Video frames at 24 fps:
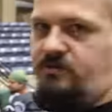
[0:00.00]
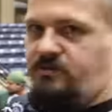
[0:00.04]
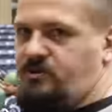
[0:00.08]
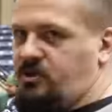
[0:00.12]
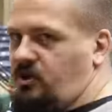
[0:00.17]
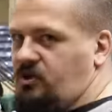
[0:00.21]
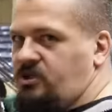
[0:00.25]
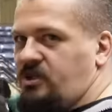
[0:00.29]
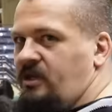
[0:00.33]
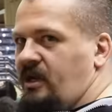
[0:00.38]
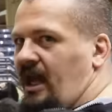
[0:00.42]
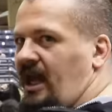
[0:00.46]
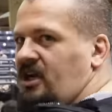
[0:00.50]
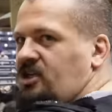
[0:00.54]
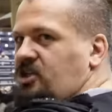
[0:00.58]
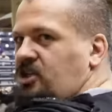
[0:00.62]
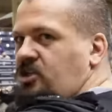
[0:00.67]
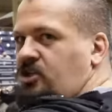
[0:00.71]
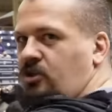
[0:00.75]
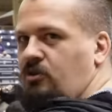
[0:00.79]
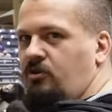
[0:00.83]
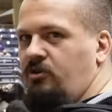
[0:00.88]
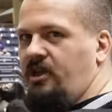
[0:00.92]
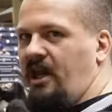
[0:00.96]
doesn't actually
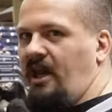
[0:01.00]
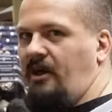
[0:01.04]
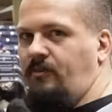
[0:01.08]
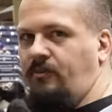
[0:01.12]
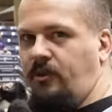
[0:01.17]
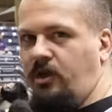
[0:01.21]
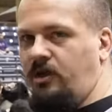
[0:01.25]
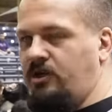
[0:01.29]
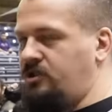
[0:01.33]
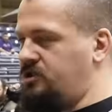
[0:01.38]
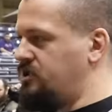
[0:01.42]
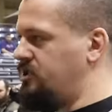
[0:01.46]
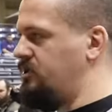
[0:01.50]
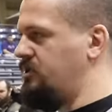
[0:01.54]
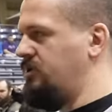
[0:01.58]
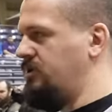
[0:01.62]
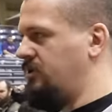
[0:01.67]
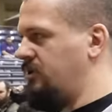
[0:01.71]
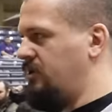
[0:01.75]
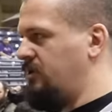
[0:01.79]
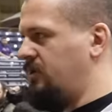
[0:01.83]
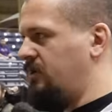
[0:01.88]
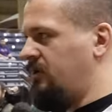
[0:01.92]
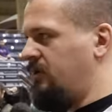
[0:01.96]
do that much,
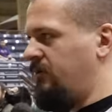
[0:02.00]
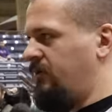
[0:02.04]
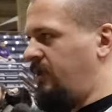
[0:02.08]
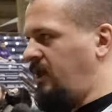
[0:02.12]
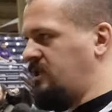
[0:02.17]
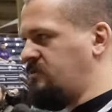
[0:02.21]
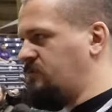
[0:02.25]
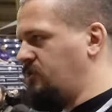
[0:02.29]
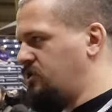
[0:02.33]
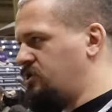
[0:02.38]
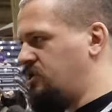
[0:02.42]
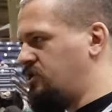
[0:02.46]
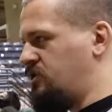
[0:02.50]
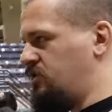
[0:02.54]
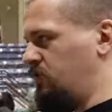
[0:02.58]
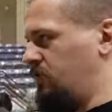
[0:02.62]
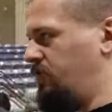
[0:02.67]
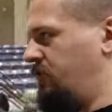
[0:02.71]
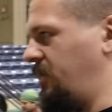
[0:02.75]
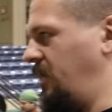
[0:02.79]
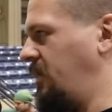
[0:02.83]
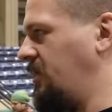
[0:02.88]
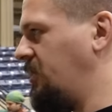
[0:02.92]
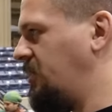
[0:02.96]
as much as you would
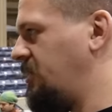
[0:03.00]
think.